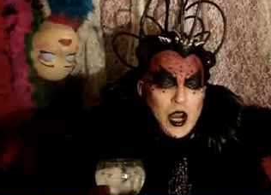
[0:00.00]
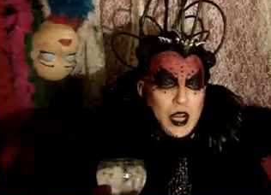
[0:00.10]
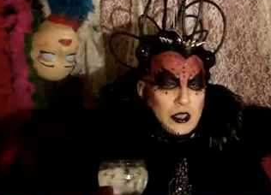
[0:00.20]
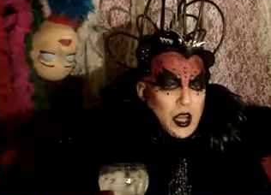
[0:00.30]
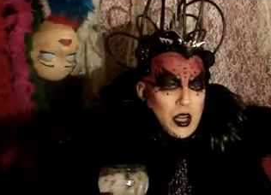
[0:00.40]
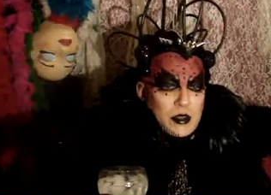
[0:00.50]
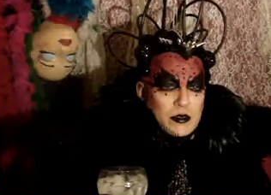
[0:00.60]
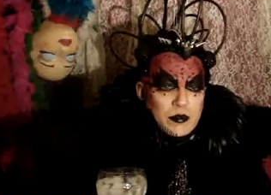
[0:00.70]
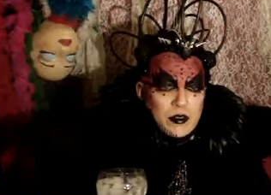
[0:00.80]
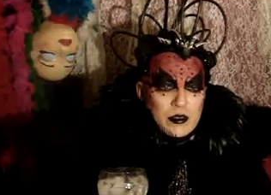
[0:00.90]
Speaker 1: I
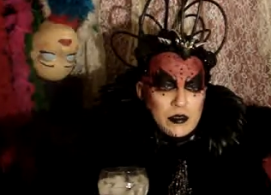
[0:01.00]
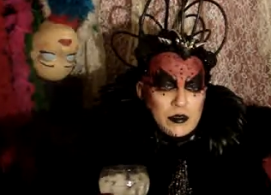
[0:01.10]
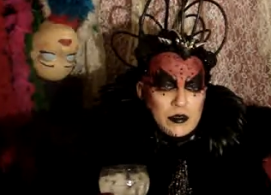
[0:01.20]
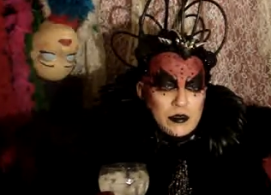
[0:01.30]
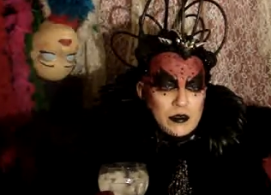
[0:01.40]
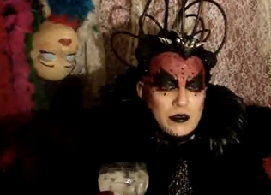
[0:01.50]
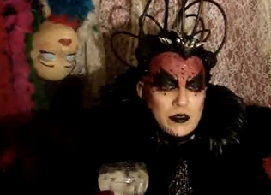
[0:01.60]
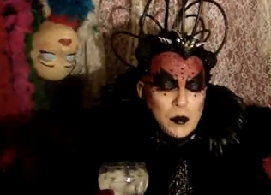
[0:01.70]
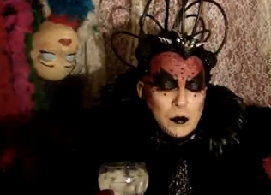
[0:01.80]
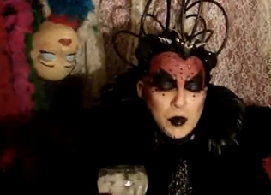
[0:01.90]
love
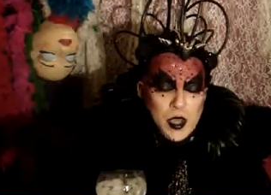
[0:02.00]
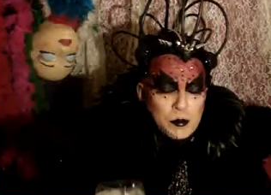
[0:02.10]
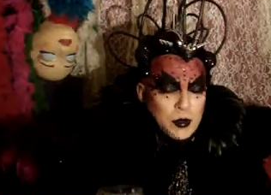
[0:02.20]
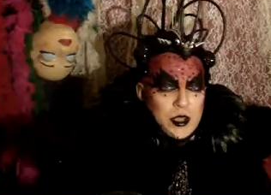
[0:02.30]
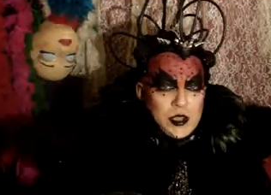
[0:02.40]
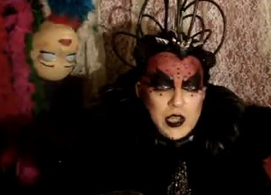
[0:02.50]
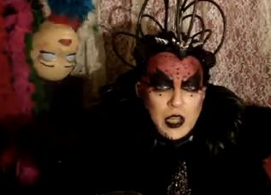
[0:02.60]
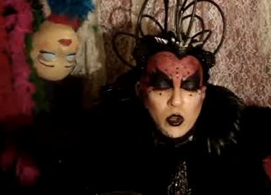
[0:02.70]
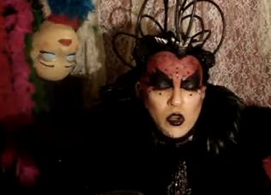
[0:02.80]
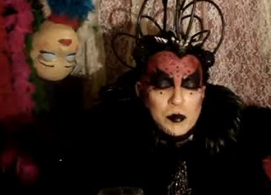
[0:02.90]
the people in
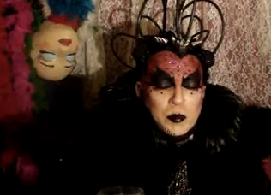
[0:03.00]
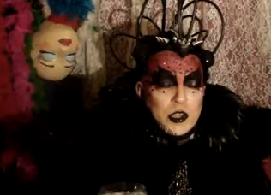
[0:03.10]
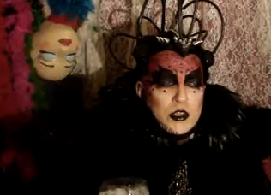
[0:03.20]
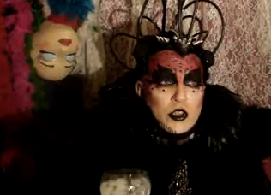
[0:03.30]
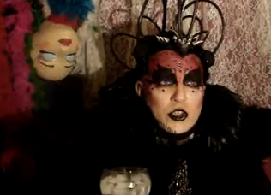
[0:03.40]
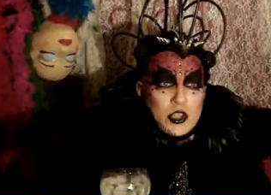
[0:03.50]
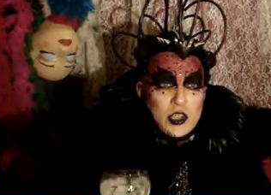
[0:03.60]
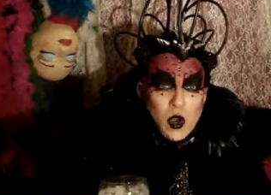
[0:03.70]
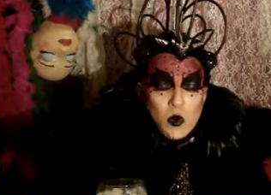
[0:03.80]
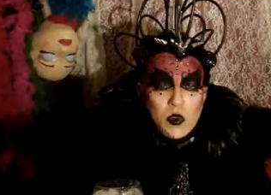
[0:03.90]
St. Louis because they're
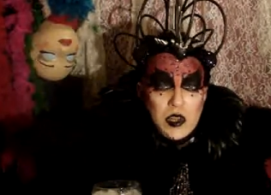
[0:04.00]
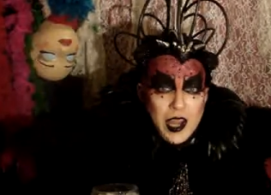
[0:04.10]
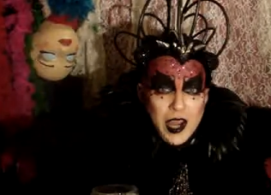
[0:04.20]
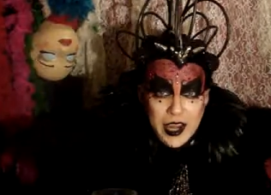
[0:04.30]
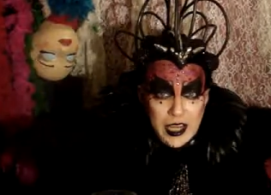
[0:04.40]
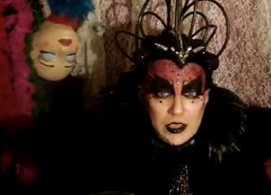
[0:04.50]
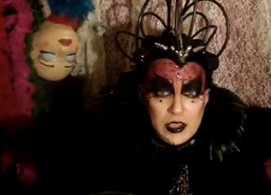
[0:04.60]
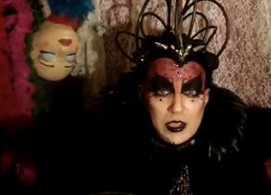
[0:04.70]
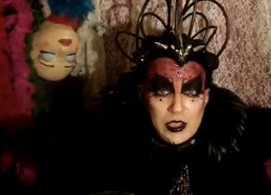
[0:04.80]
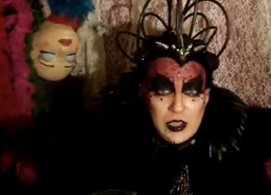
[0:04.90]
so
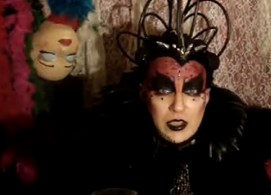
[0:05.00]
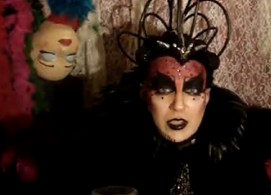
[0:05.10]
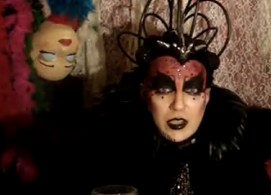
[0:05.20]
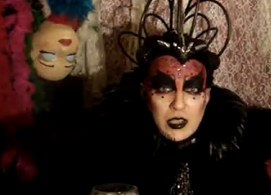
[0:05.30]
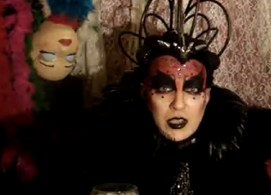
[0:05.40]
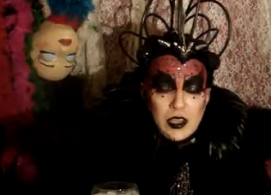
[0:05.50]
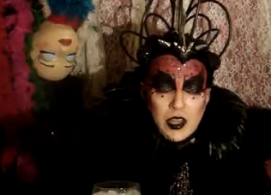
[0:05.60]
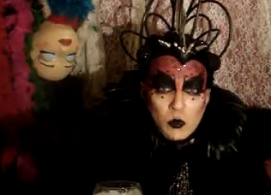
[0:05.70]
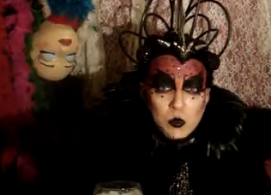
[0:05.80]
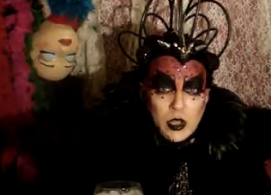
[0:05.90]
nice.
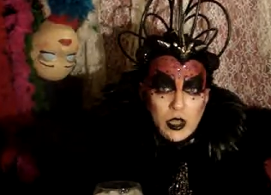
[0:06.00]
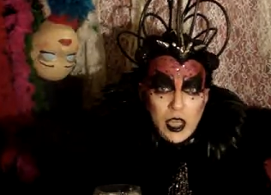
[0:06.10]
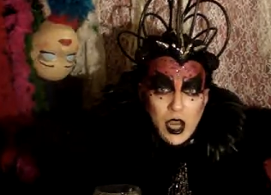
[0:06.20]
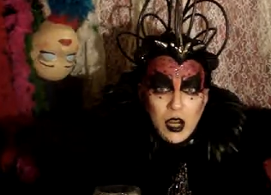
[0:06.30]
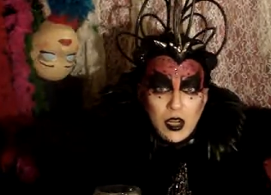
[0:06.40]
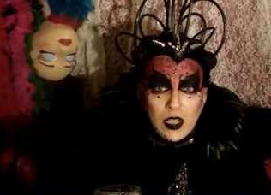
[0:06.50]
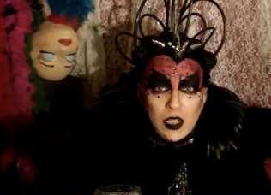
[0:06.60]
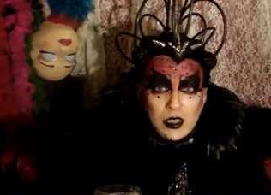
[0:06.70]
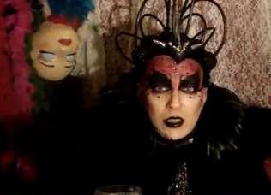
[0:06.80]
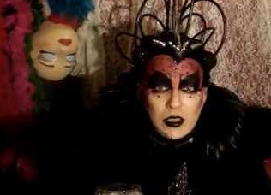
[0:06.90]
They really
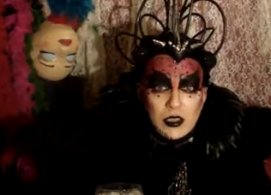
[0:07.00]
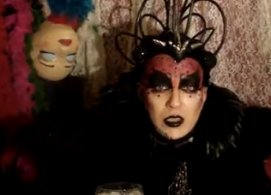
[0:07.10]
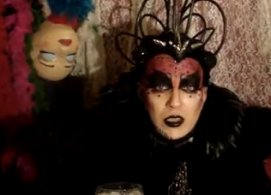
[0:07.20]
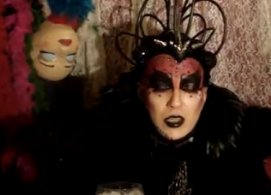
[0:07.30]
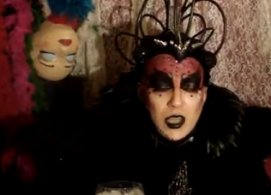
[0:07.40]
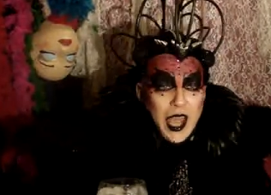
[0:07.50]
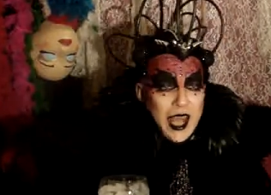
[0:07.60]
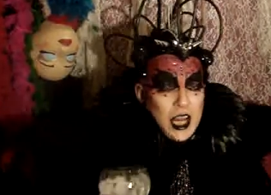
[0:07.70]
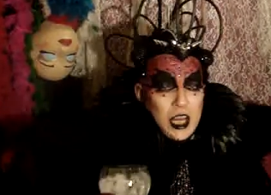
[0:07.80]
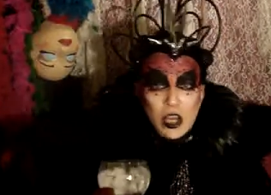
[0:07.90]
are.
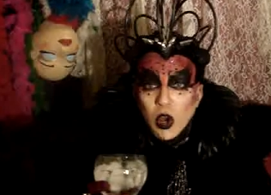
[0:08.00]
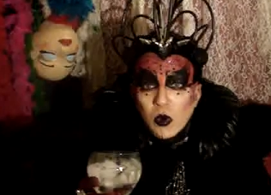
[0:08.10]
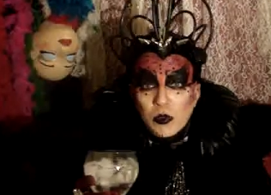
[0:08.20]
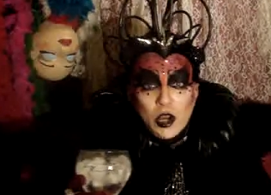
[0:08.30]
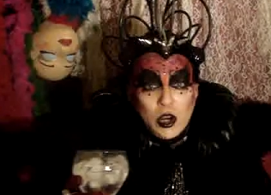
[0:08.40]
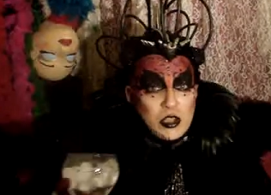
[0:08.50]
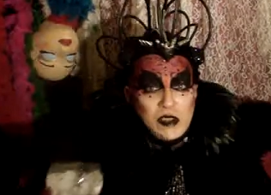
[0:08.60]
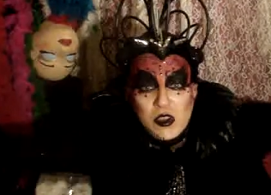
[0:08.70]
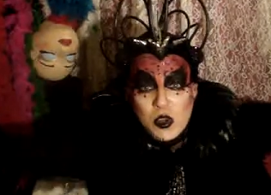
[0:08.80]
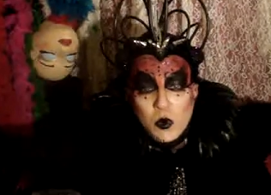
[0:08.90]
And I know those
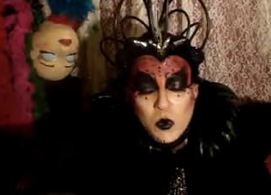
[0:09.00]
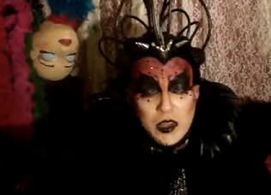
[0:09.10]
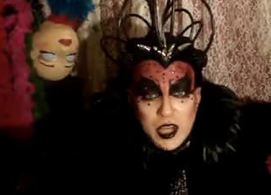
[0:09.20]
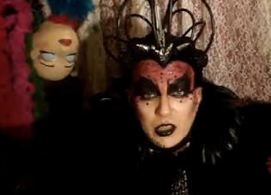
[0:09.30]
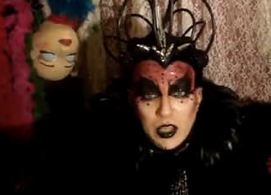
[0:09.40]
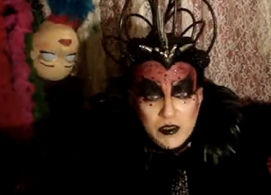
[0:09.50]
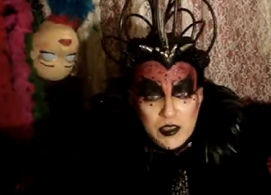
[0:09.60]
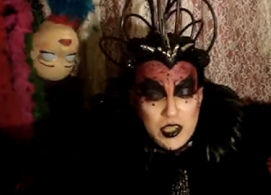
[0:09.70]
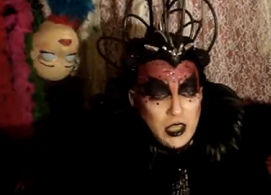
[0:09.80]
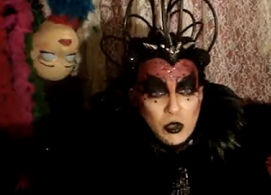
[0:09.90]
of you that live
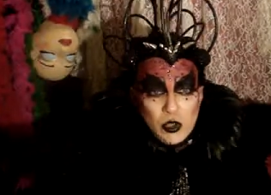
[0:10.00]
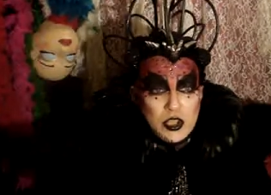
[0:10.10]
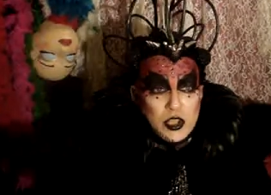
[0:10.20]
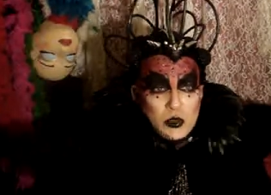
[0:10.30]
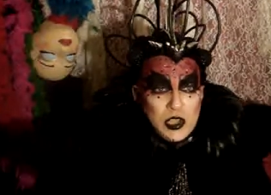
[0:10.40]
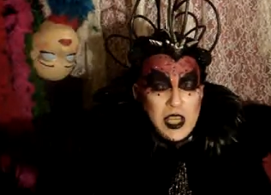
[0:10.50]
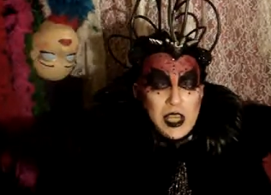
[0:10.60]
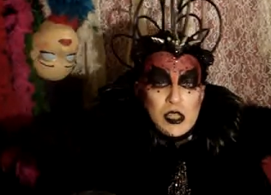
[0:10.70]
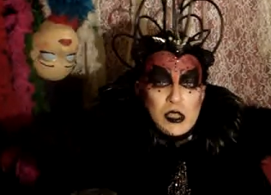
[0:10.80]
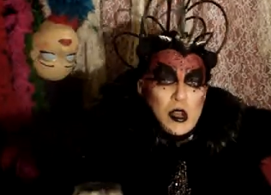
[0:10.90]
in St. Louis don't see
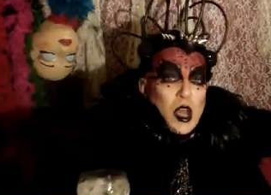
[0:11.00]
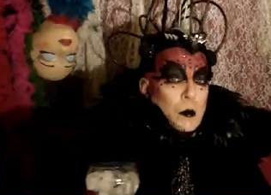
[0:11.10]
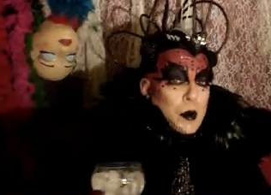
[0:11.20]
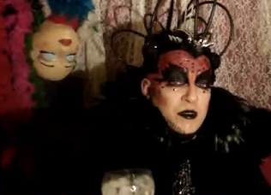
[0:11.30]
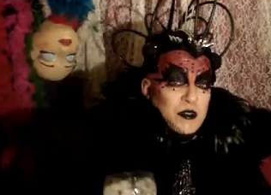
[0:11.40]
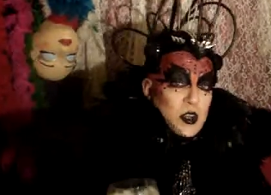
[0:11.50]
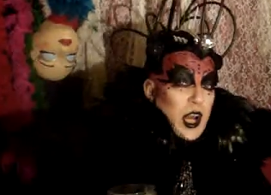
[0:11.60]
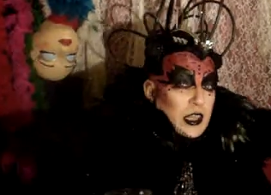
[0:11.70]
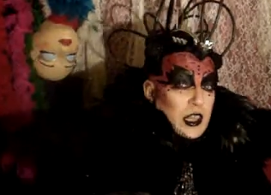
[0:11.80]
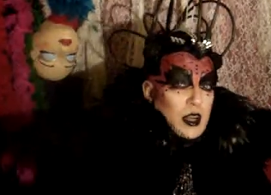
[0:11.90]
this, but if you're
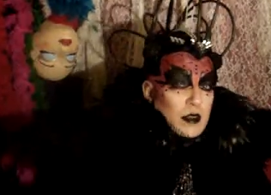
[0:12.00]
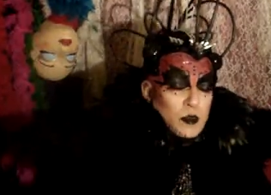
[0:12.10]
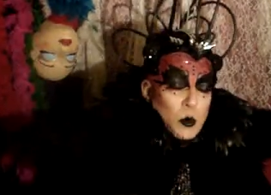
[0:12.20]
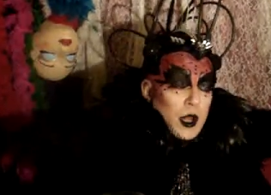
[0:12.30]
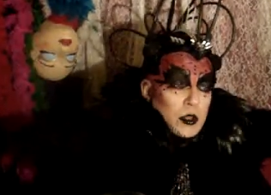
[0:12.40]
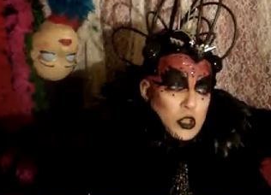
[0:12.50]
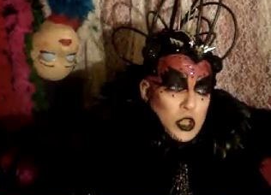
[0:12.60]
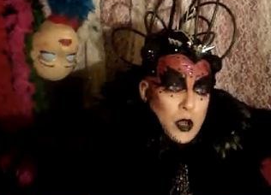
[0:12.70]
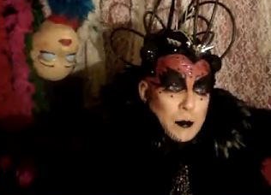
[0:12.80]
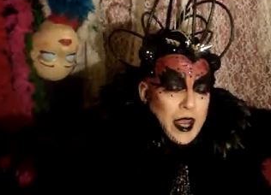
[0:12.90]
not there for a while and you
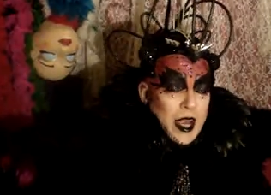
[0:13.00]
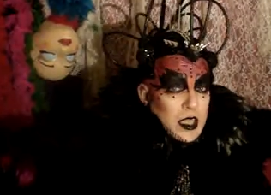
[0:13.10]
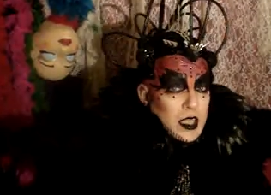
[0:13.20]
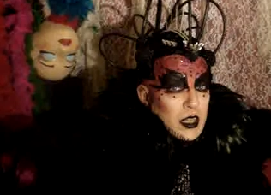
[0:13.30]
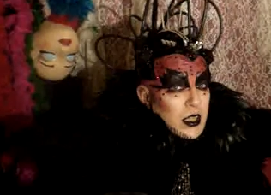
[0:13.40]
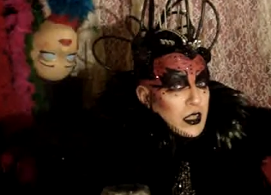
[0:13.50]
come back,